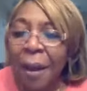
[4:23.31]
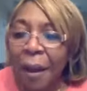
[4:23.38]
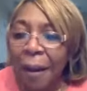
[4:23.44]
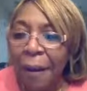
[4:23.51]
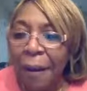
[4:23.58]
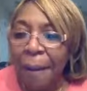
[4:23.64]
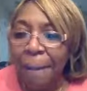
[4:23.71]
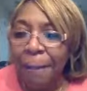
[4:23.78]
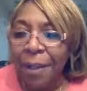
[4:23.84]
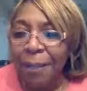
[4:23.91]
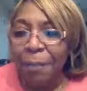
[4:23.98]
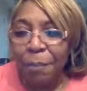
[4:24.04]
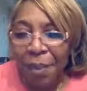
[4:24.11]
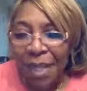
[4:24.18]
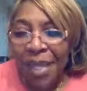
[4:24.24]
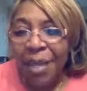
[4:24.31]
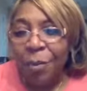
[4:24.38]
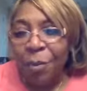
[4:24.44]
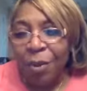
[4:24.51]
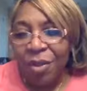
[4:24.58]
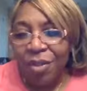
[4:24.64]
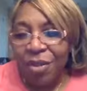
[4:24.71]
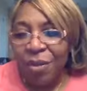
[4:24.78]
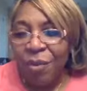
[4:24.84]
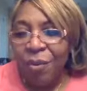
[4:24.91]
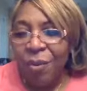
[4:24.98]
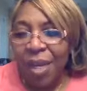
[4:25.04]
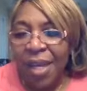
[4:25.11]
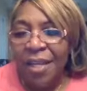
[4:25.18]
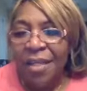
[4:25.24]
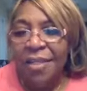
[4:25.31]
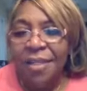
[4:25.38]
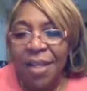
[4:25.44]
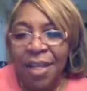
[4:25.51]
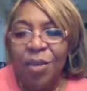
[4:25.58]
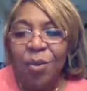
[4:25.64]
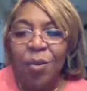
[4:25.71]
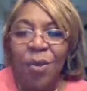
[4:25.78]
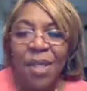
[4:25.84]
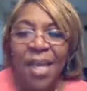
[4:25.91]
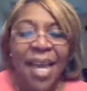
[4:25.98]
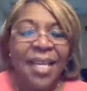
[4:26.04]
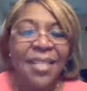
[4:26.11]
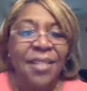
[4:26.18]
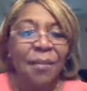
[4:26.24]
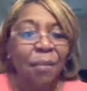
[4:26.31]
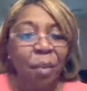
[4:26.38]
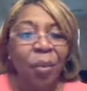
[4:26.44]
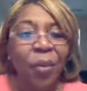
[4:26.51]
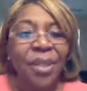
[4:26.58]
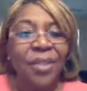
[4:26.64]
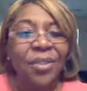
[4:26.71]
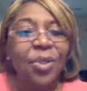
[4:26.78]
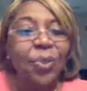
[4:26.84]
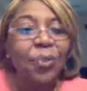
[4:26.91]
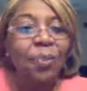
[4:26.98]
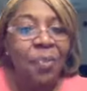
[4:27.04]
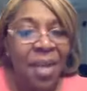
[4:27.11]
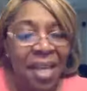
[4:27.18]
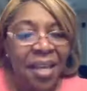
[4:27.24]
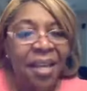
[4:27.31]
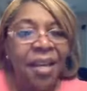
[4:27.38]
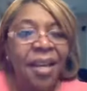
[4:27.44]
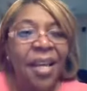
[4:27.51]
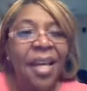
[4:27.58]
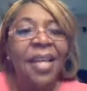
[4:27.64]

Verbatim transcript: um, but being with you is equally as important to me.